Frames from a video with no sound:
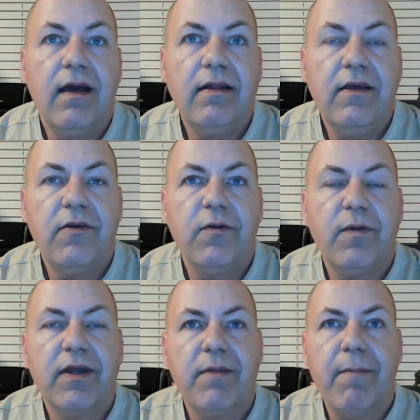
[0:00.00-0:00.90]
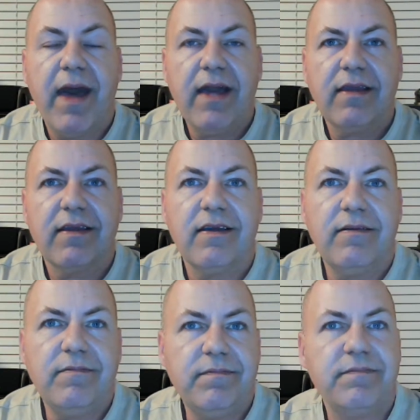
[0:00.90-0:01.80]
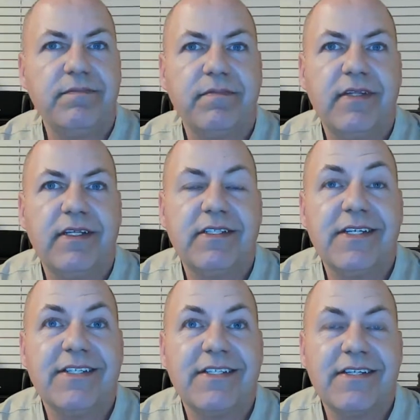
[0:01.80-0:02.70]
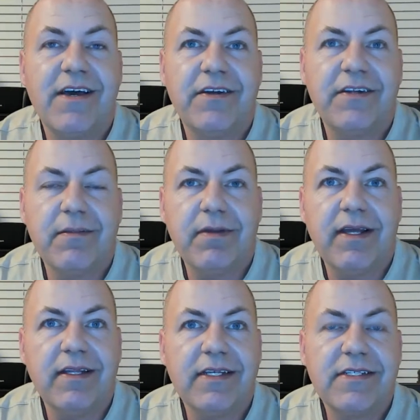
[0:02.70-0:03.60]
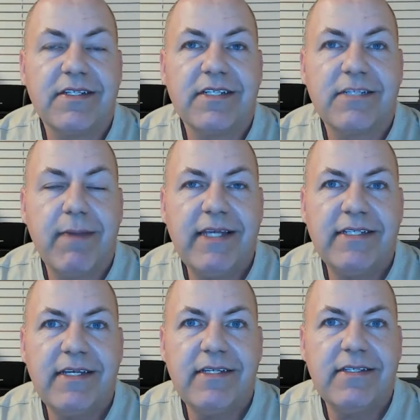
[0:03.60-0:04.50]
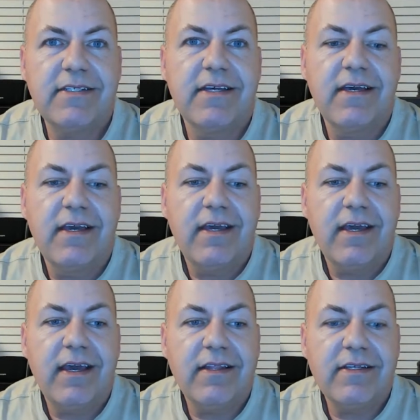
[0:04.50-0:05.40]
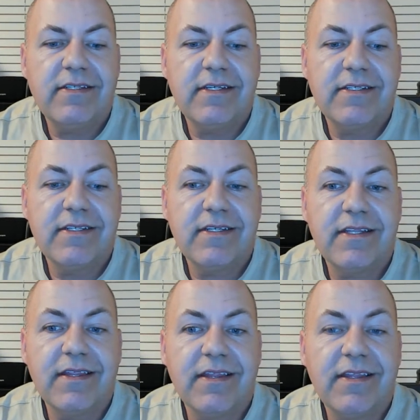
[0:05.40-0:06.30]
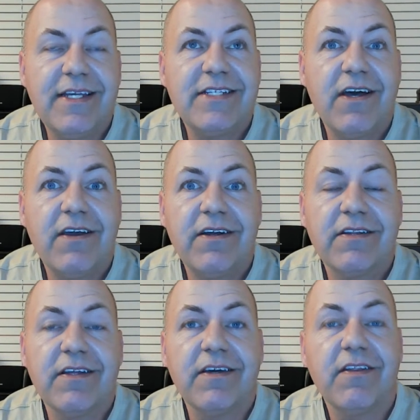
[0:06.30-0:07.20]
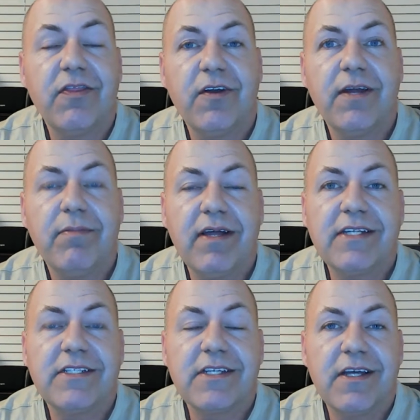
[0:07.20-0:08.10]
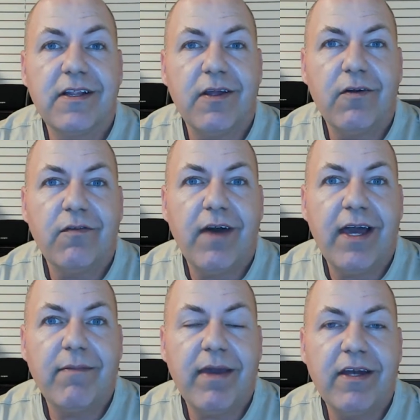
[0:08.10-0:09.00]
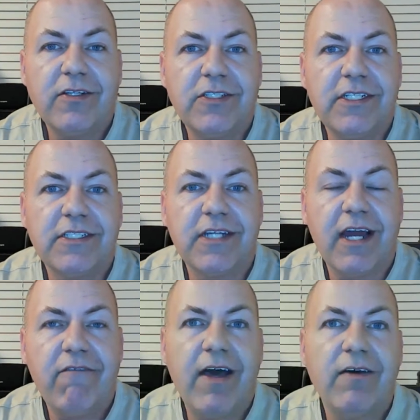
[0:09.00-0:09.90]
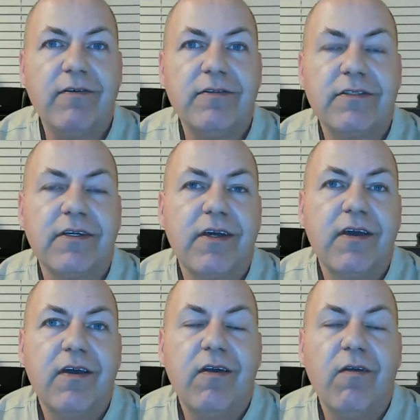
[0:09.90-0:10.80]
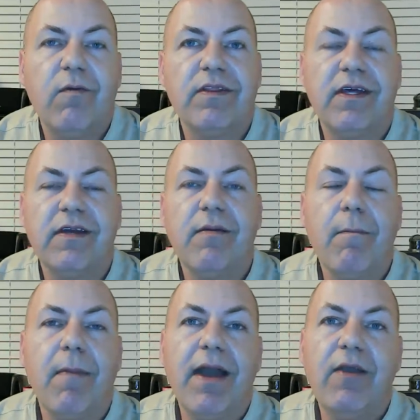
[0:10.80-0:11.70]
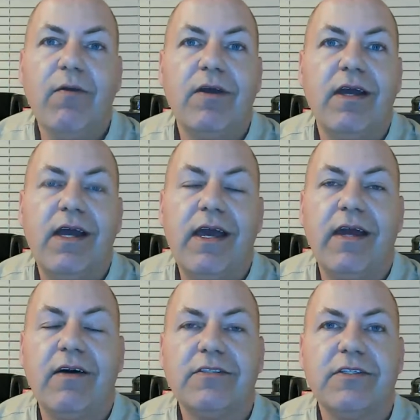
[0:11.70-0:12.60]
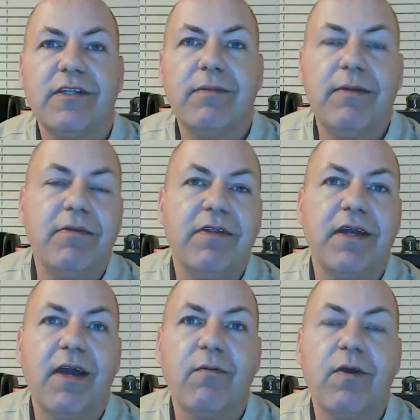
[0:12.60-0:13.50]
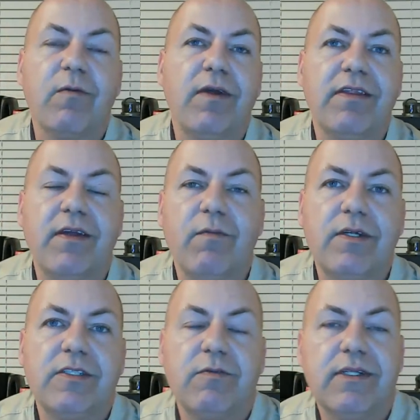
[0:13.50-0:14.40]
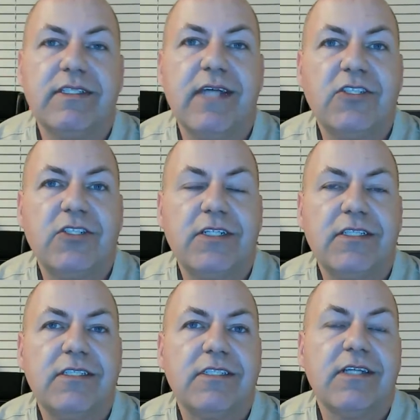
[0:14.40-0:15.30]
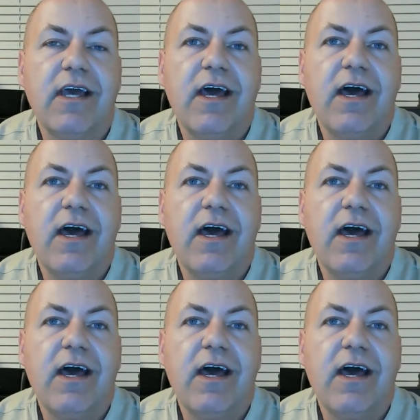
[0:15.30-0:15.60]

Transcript: Hello, welcome back. This is under the playlist Spaces, and these are the 30 plus low vibe energies that I found within my aura and also the people that I work with in one-to-one sessions,